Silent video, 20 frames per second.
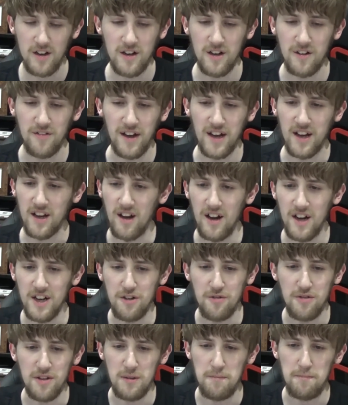and that guy
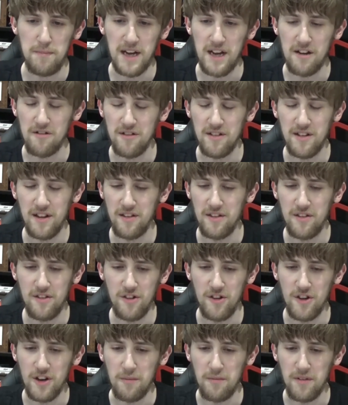doing the beer and then
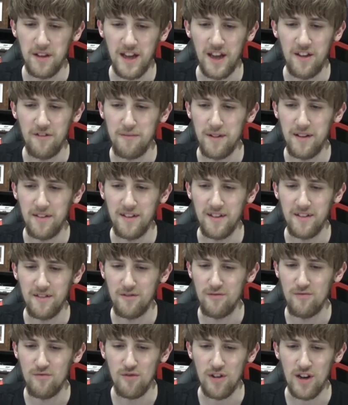turning him to cavemen,
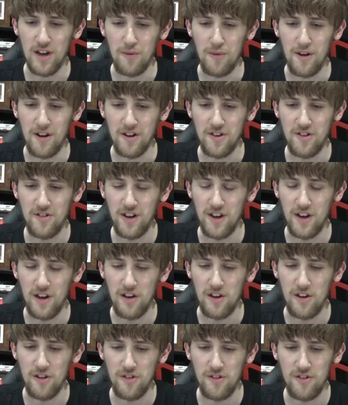that's really where it just kind
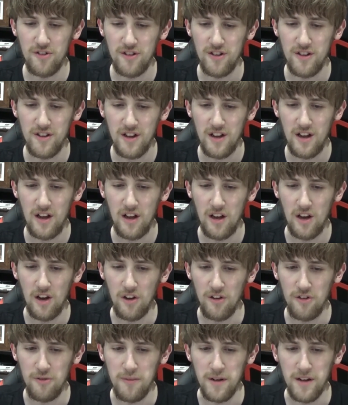of lost
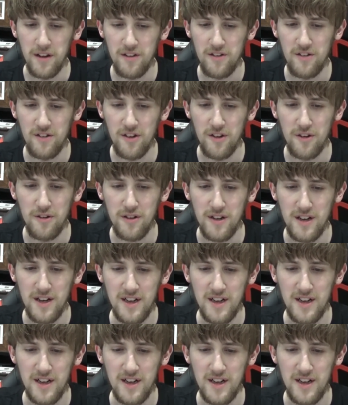lost me. So.